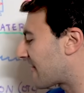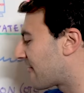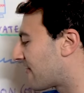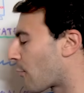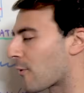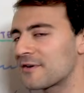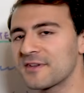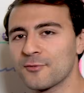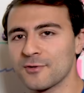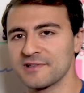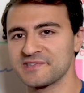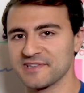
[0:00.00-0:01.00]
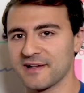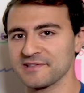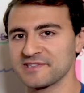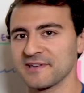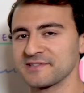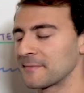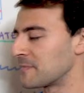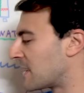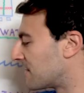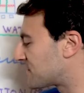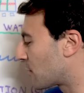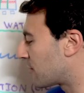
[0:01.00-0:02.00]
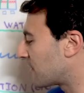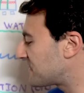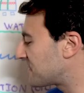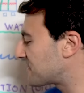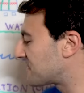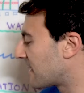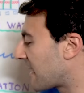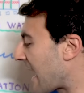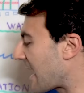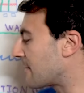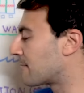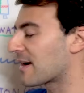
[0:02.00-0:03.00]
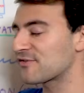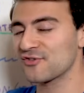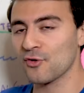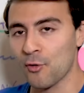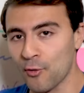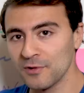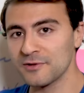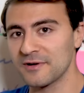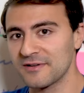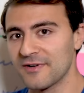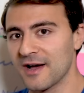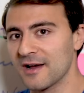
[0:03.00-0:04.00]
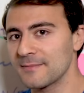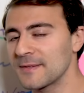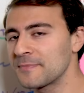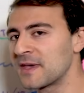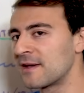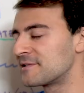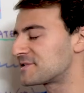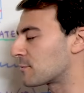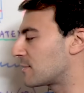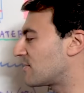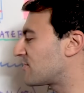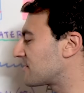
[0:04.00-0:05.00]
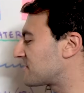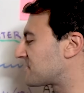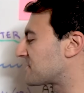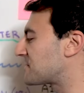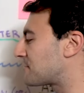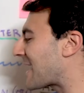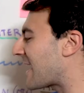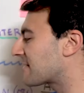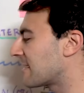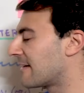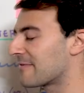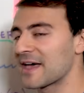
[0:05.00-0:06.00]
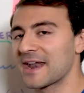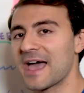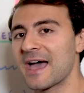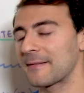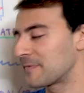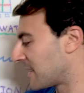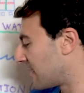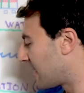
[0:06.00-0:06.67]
at 4 degrees Celsius. So this is a much colder environment. So we should suspect that at